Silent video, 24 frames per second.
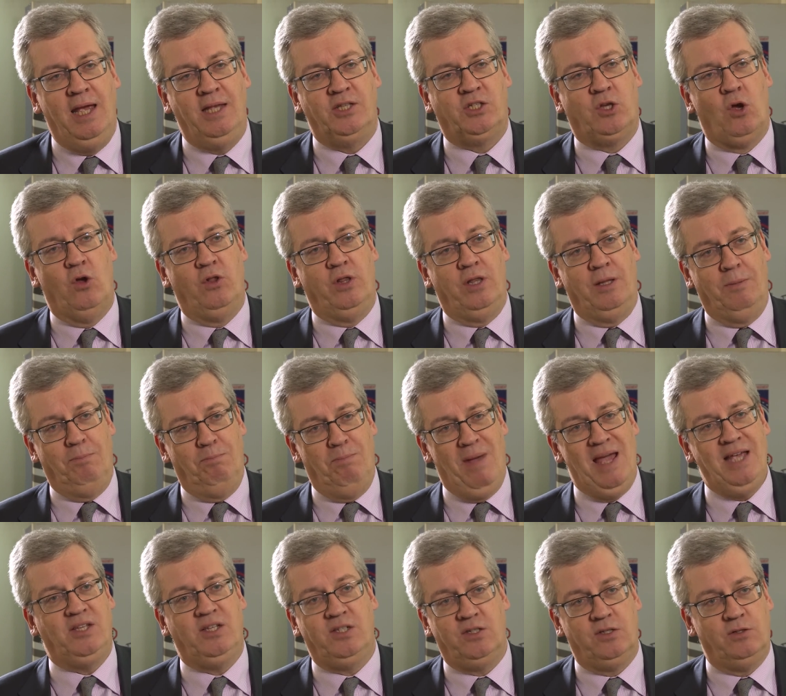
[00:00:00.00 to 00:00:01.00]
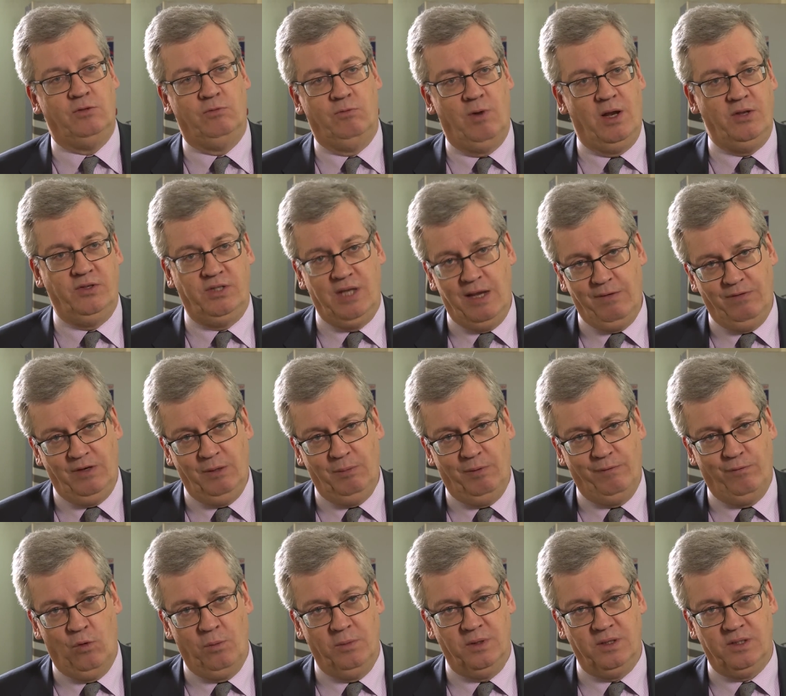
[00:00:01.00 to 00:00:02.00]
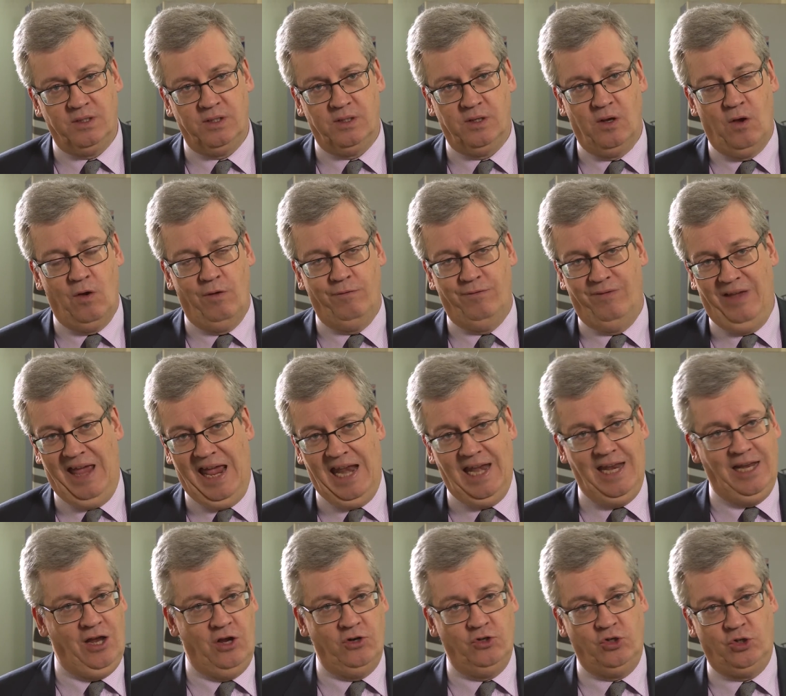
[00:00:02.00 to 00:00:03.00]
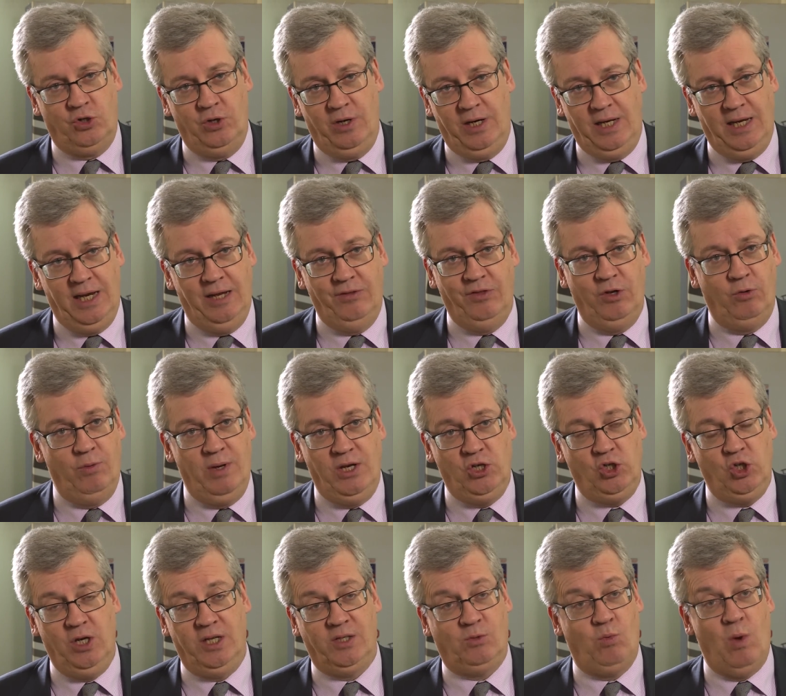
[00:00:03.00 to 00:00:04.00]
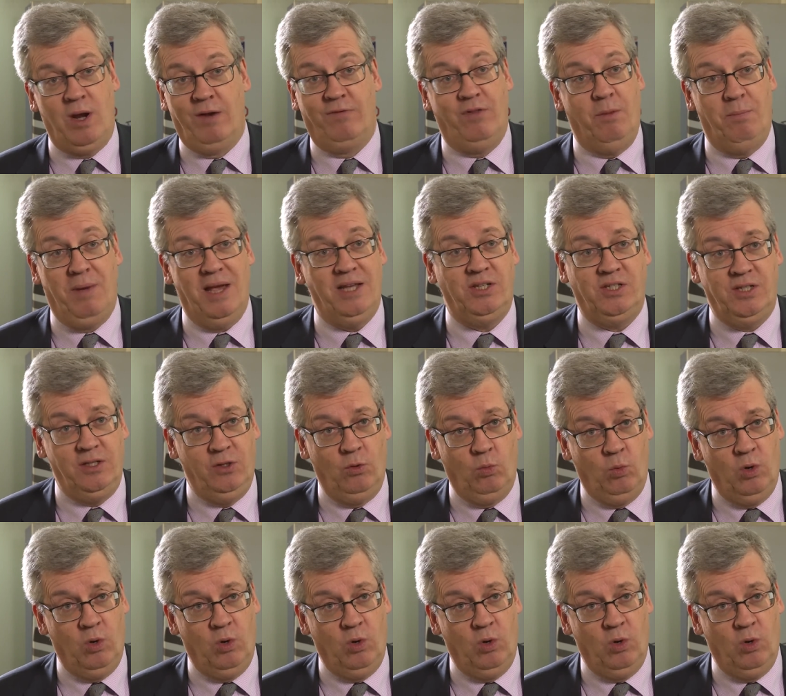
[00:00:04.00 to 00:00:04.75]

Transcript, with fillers: It's got the best road safety performance of any country in the region. It's one of the best in the